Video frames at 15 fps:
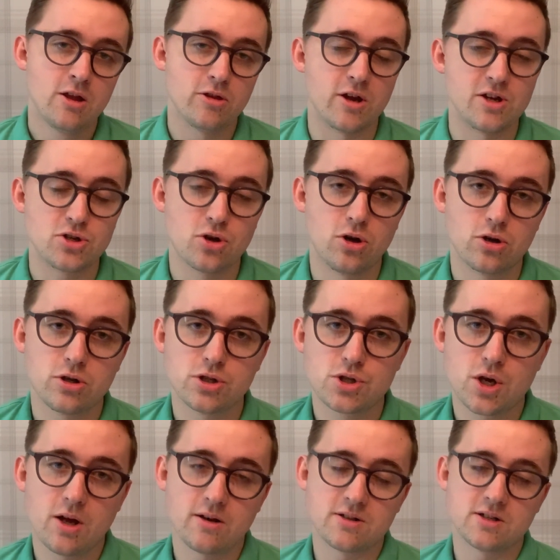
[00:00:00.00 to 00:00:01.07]
that he's got a good
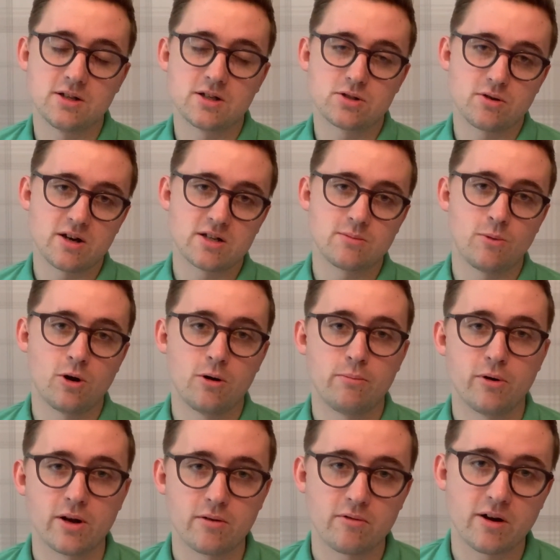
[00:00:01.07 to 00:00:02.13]
chance in this race tomorrow,
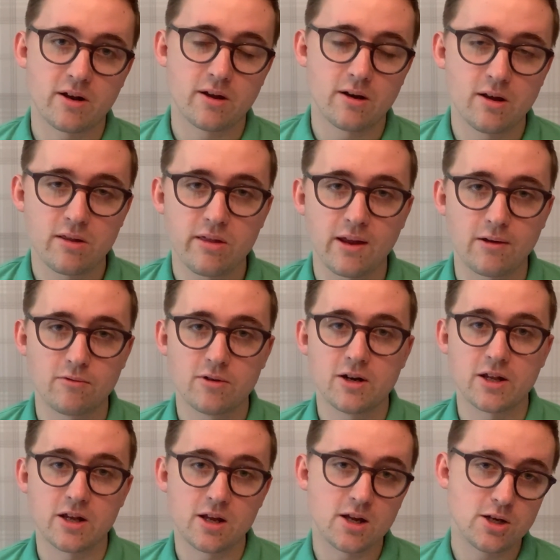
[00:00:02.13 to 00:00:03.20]
Bonnyrigg, and I think
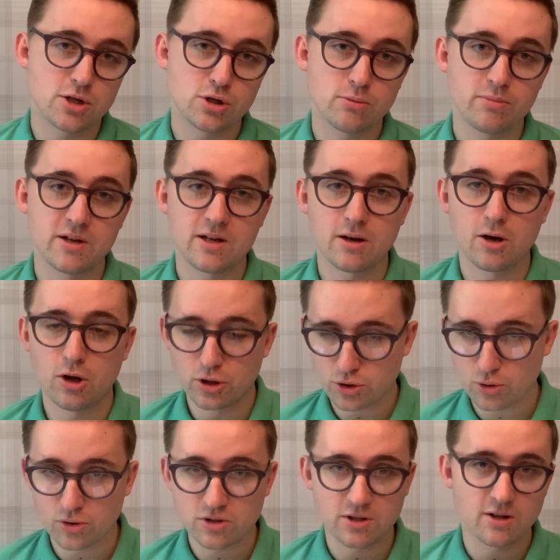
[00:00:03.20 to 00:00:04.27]
really he should be a lot
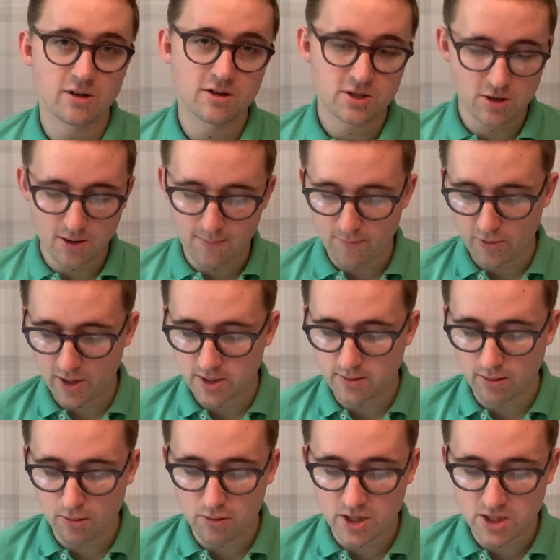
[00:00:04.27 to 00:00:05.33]
shorter than his current price of
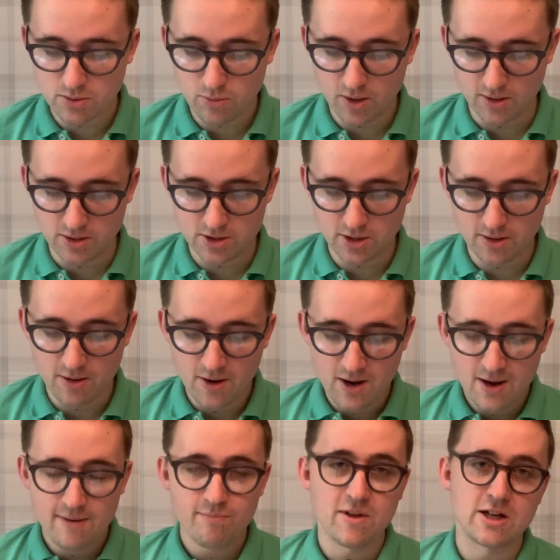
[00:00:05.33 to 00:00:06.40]
3-1. So
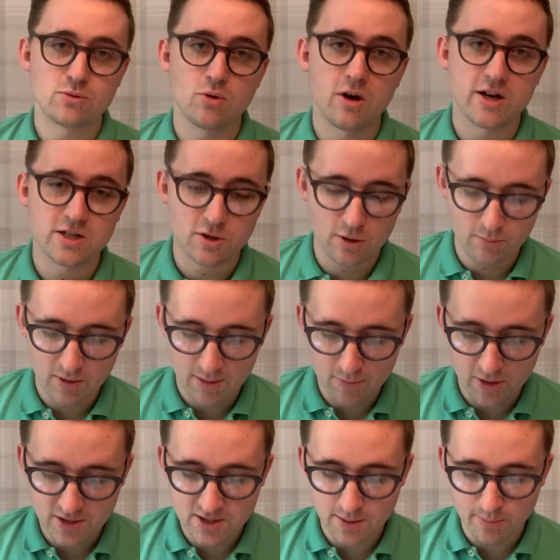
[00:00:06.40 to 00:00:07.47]
that's why he's going to be
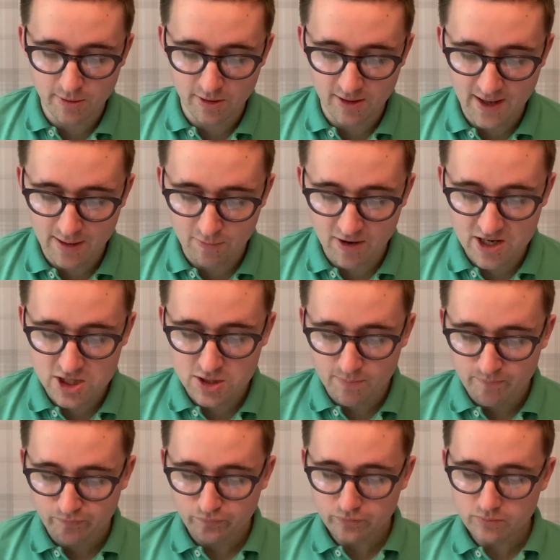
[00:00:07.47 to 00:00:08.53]
my tip in that race.
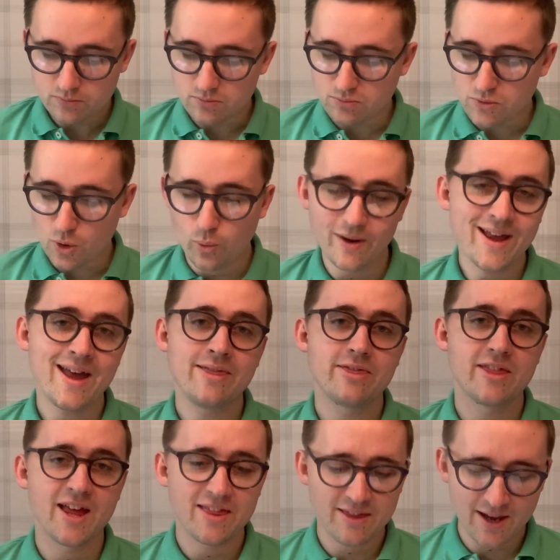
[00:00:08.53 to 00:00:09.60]
We end
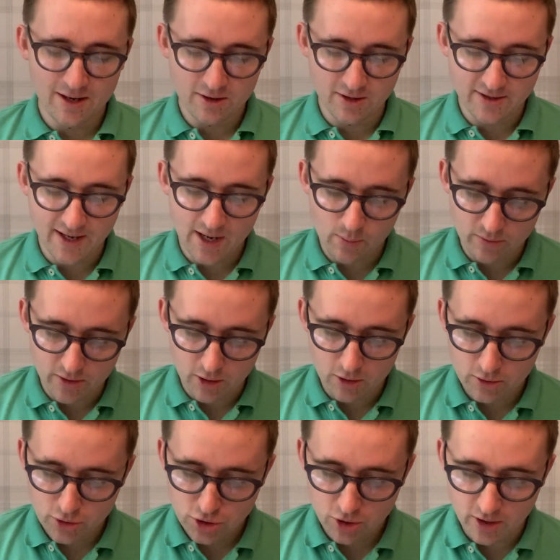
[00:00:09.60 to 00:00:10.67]
then the day with the
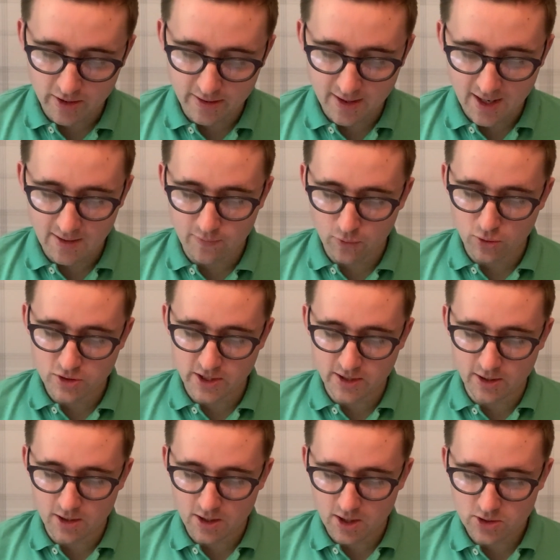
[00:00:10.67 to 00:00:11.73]
long shot in the 8.40, the
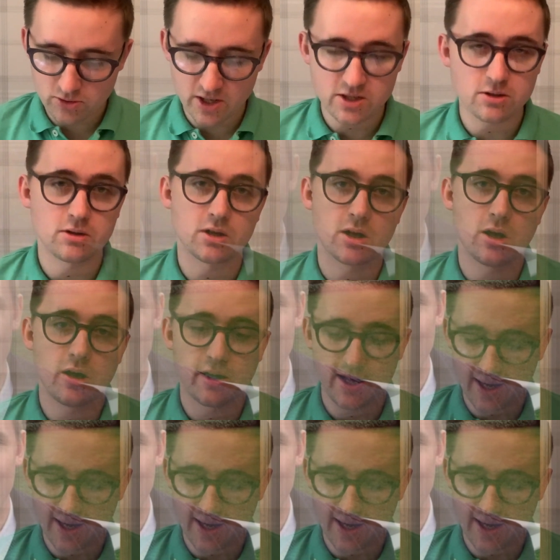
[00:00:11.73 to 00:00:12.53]
last race on the card at